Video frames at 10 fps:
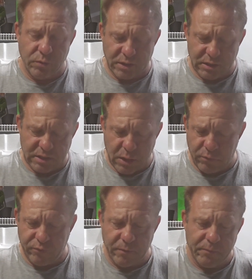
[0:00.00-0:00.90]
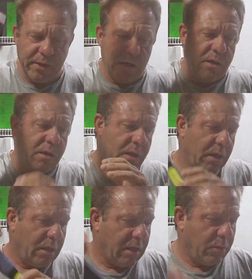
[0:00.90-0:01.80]
to itself.
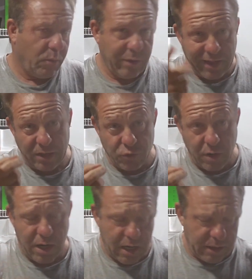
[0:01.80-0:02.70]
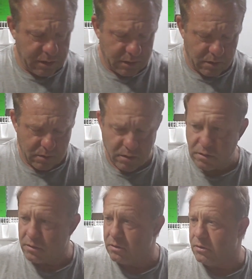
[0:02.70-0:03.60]
When that dries,
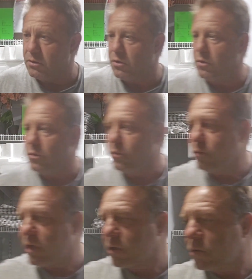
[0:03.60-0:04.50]
we are